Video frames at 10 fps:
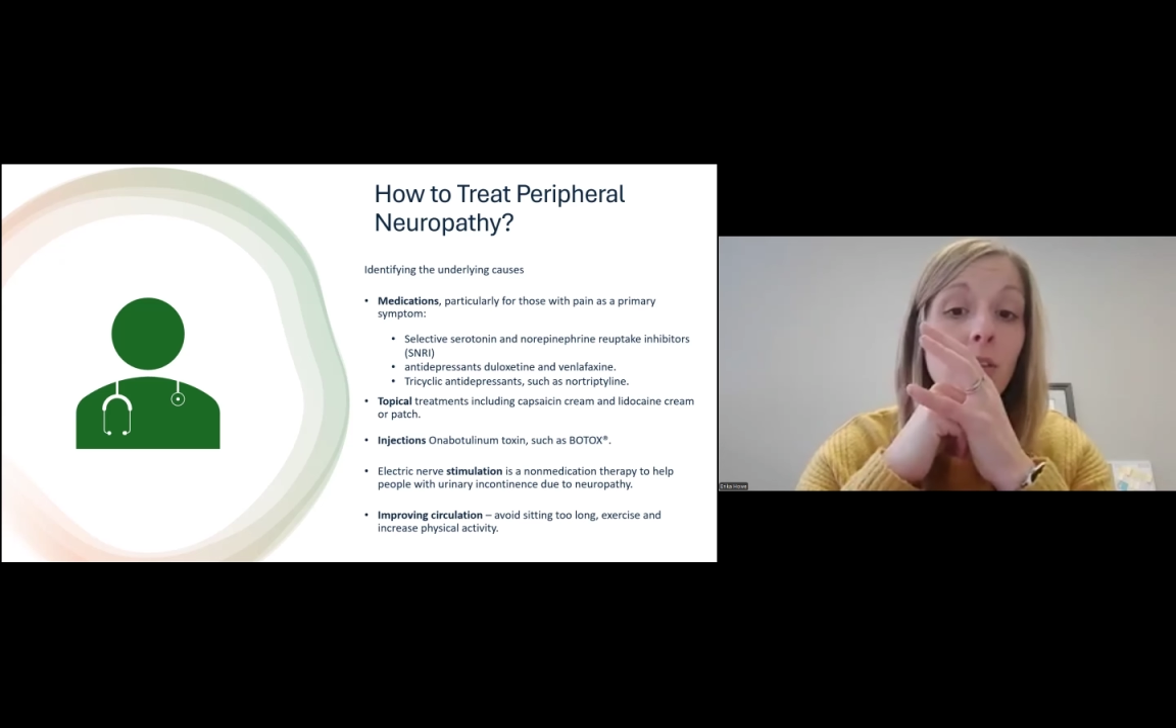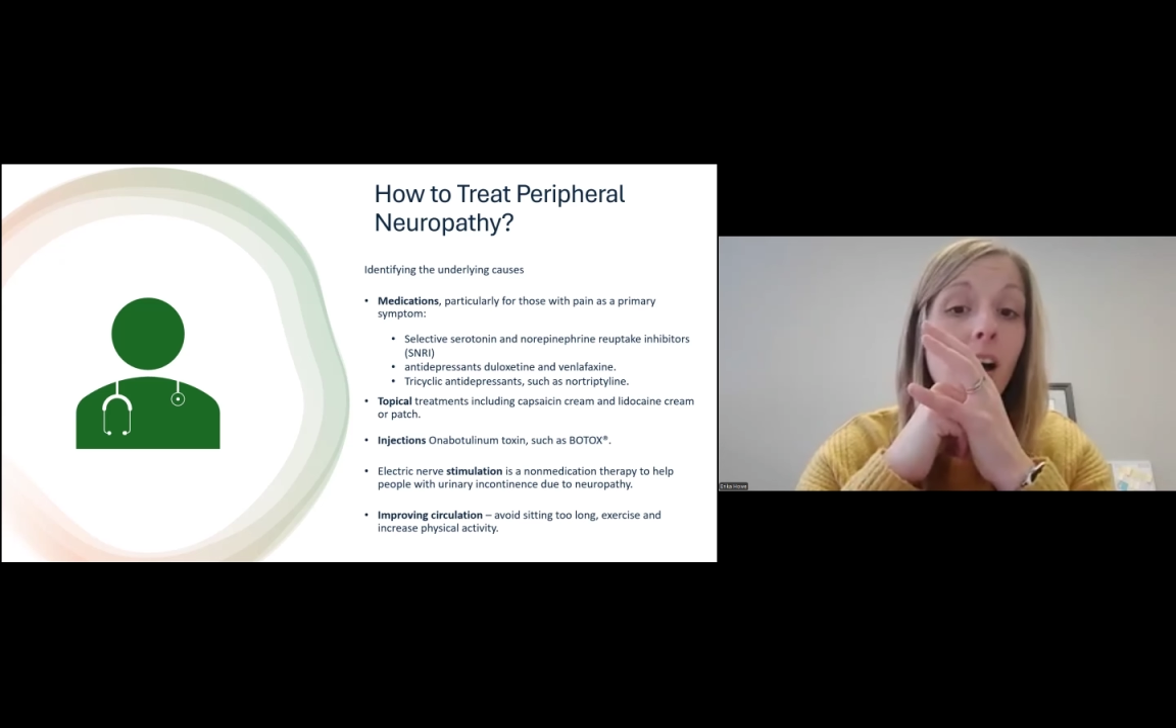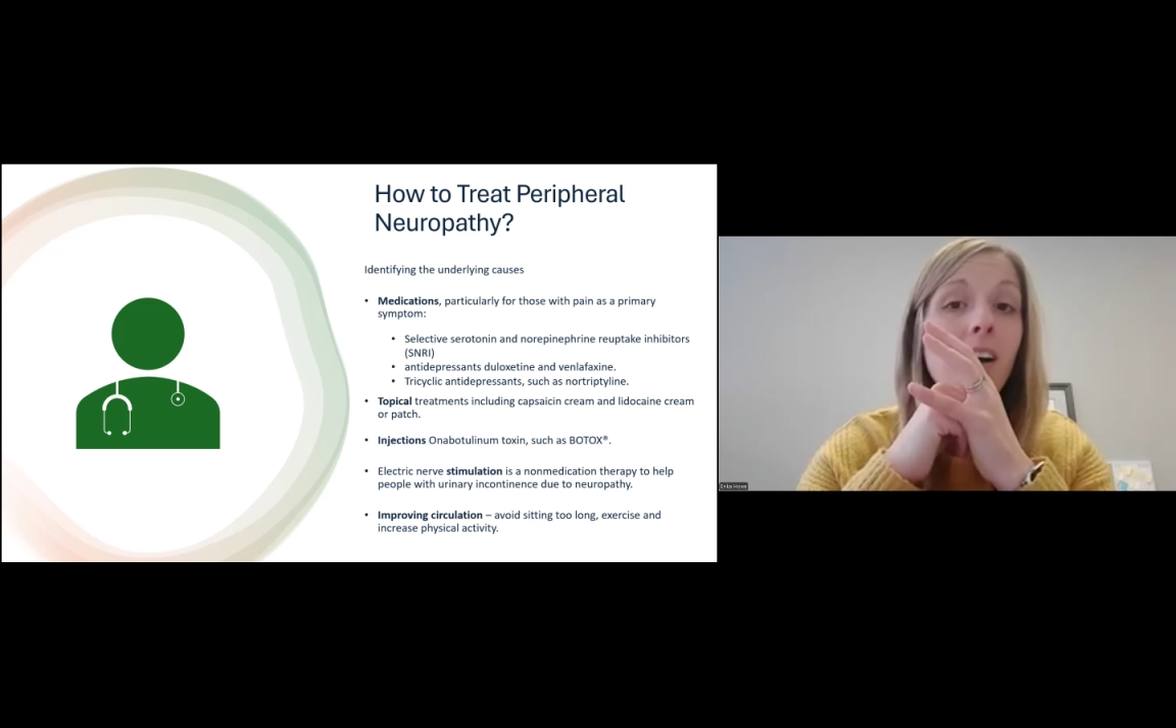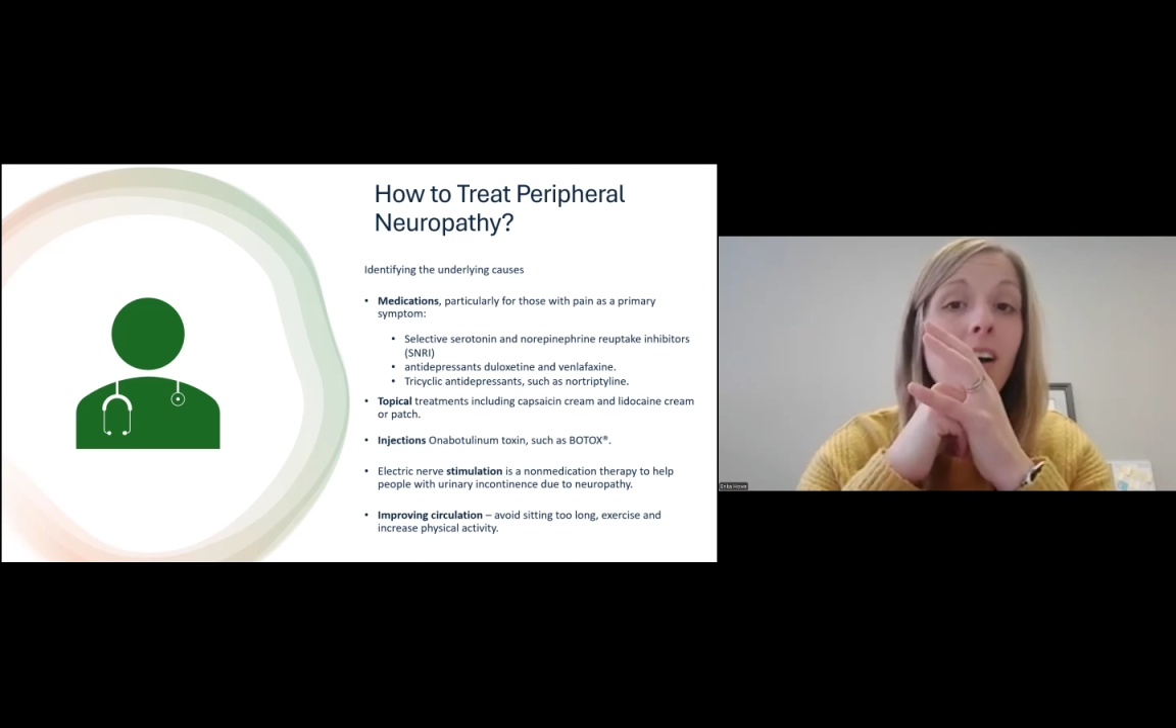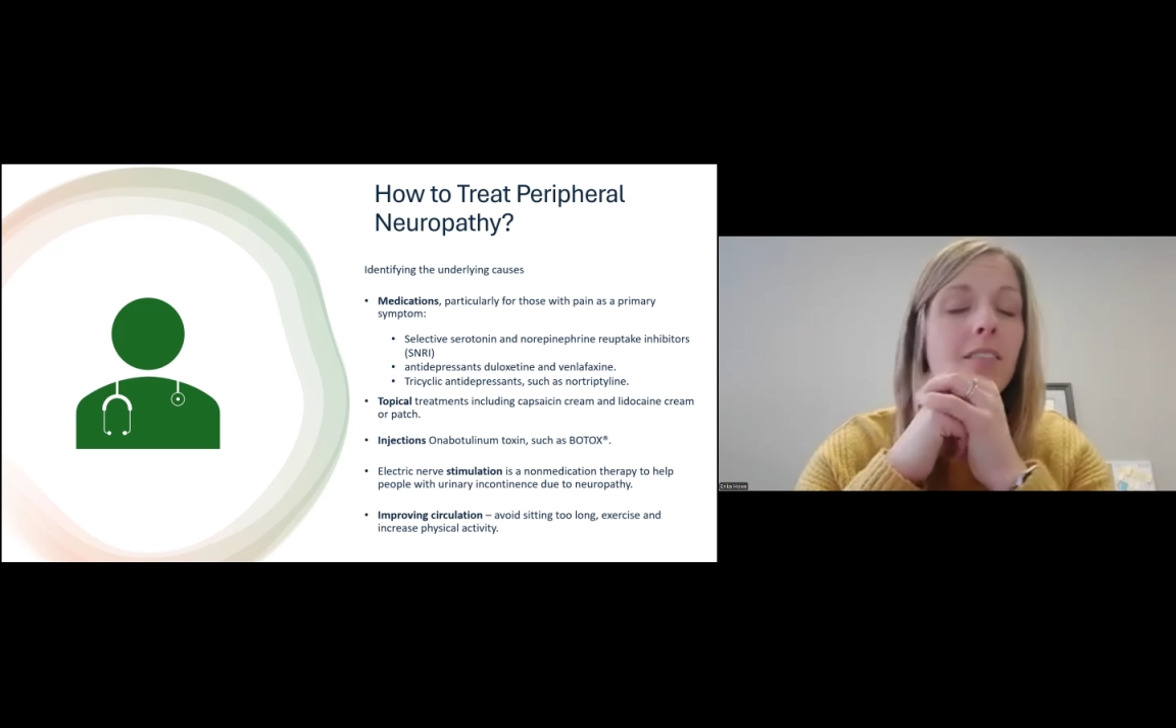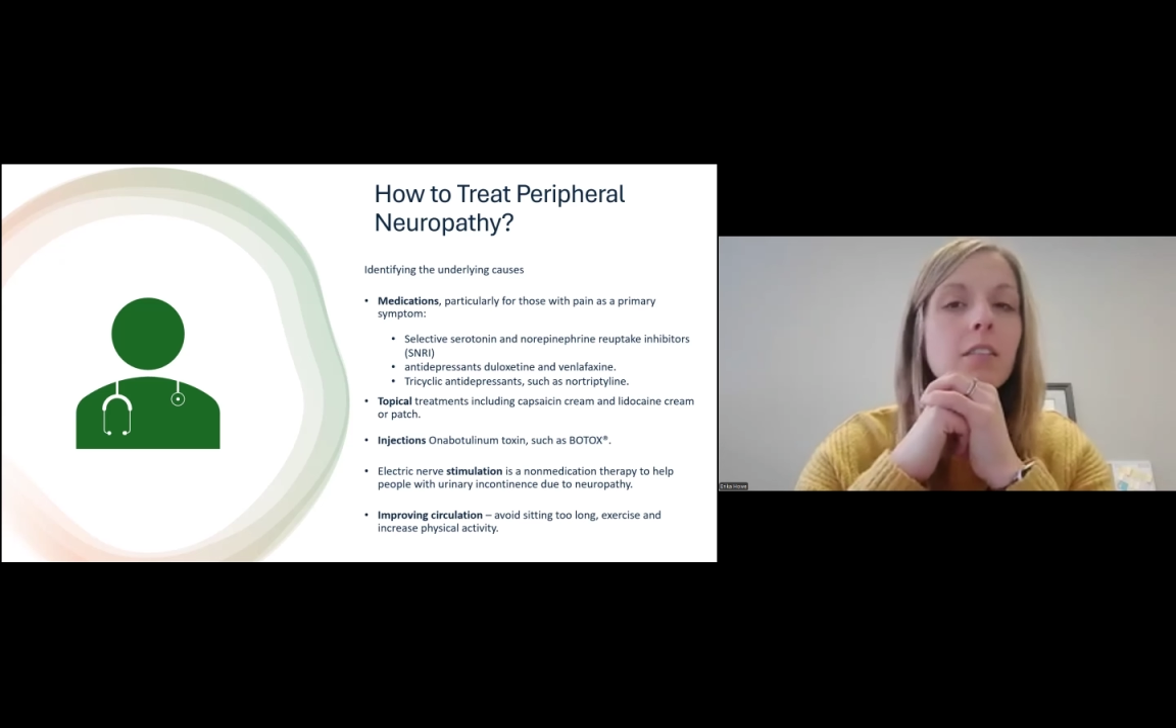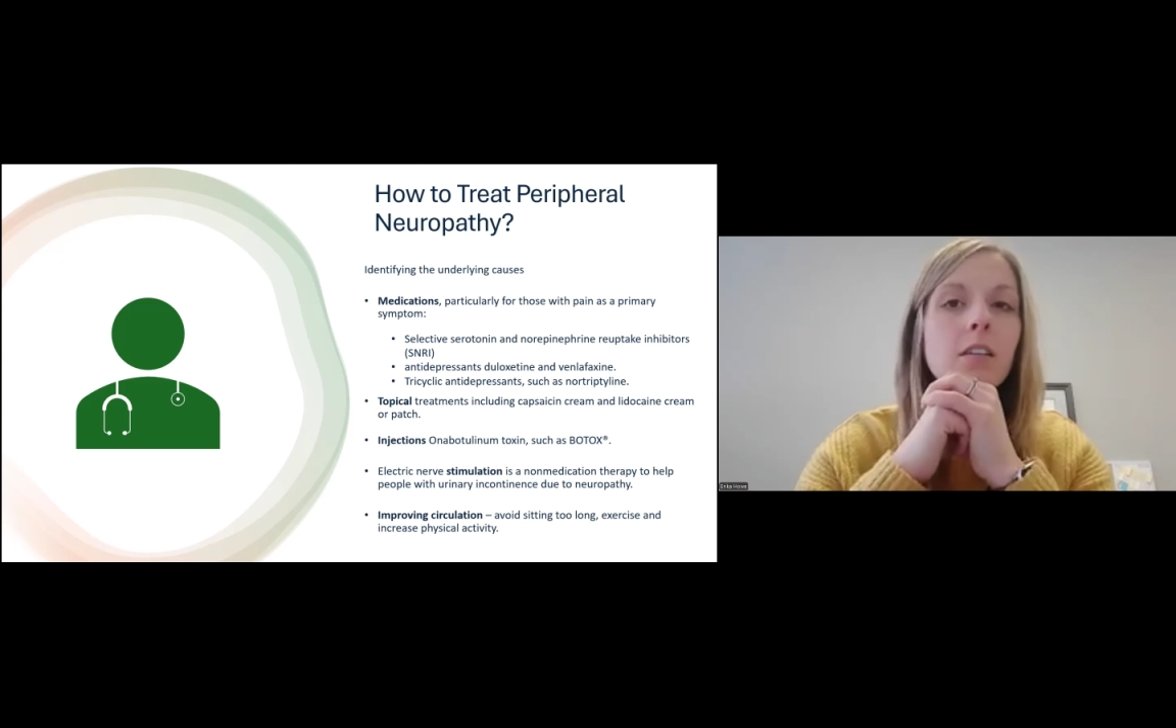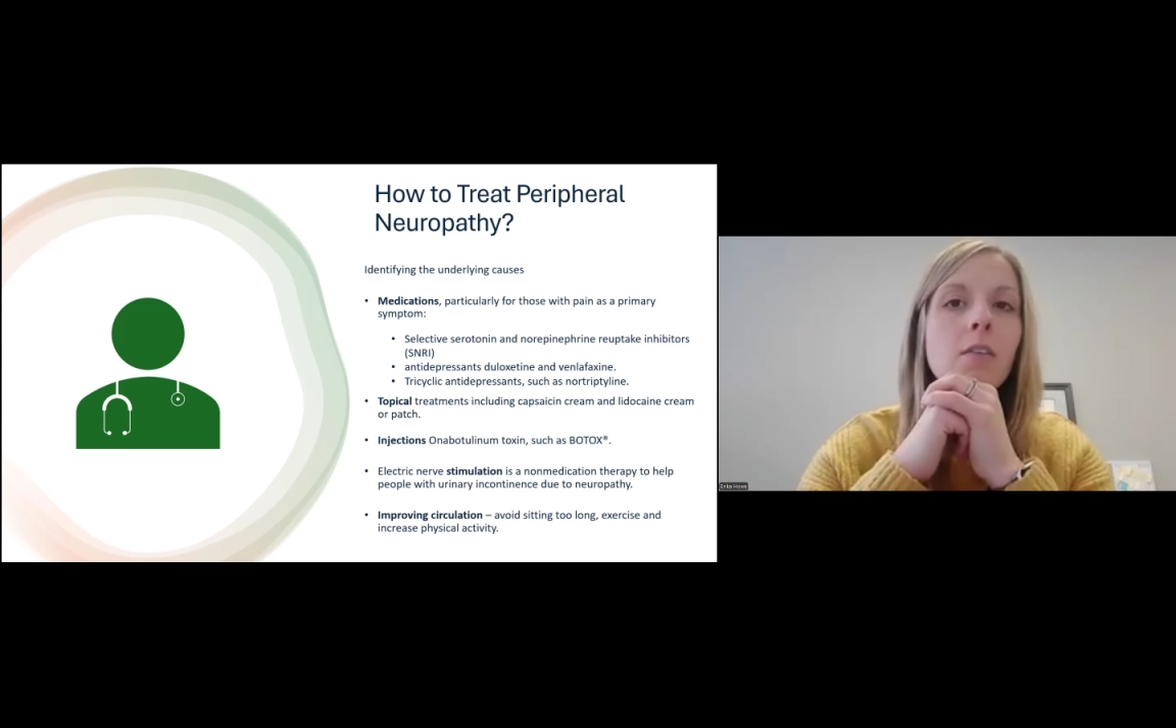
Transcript: long,